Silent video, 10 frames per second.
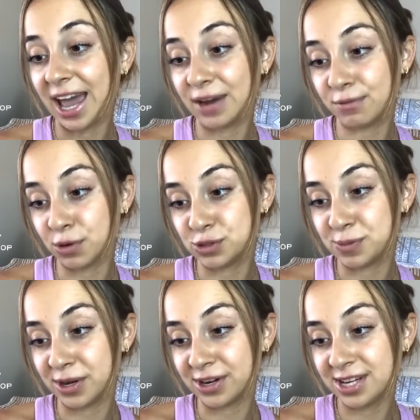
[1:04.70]
and
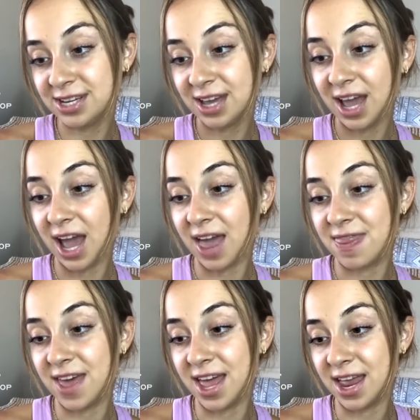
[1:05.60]
rosemary,
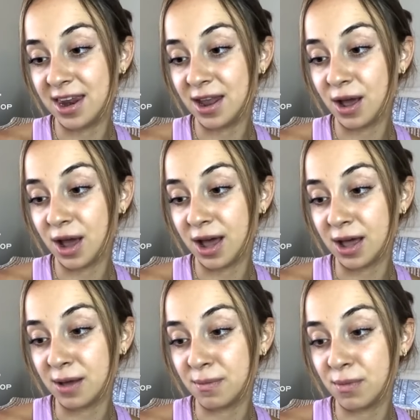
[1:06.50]
and then
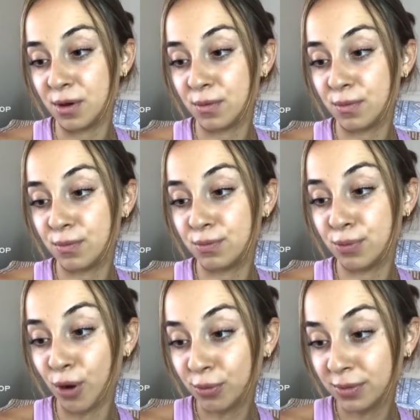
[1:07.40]
um,
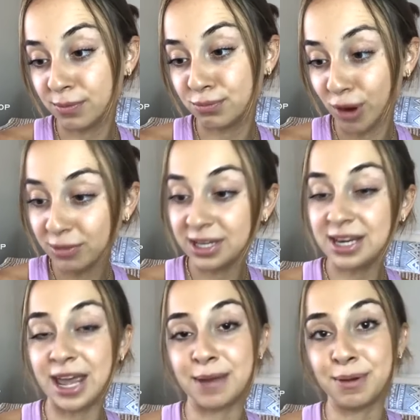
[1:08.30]
brom-
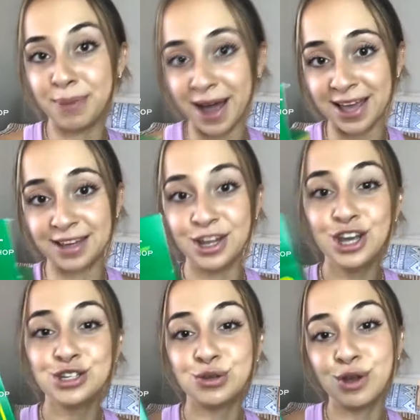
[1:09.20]
bromelain and papain.
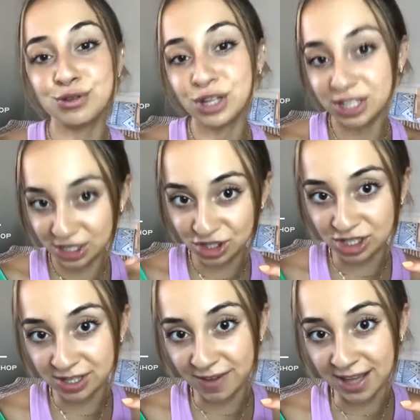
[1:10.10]
So those are
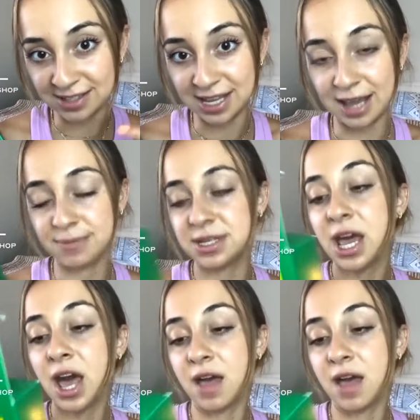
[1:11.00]
digestive enzymes.